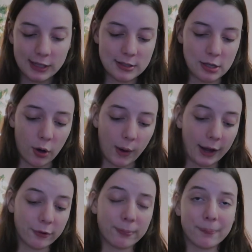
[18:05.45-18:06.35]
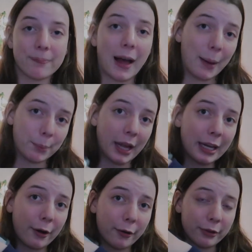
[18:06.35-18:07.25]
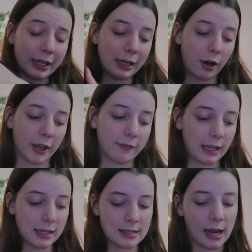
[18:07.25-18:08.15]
so I'm planning on reading all of these.